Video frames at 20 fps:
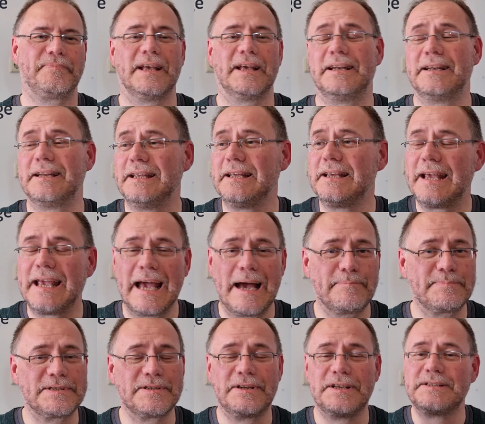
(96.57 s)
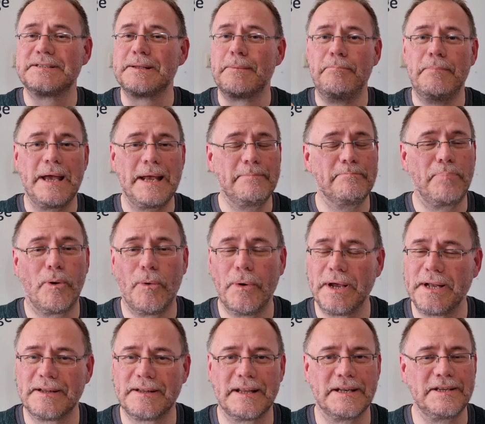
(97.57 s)
and encapsulates the main
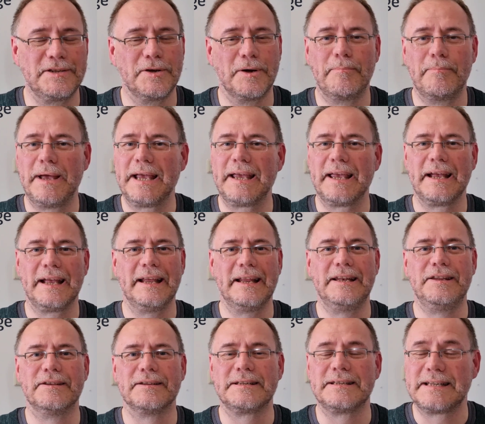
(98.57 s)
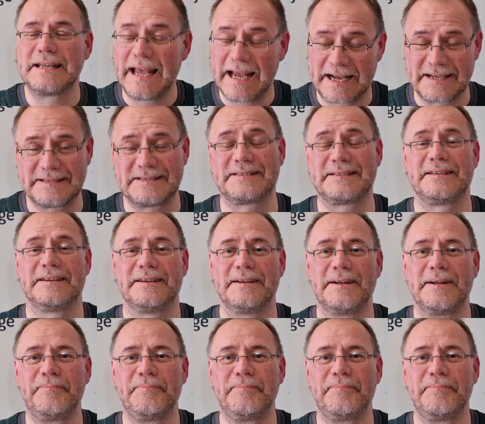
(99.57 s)
point that you are making in your text.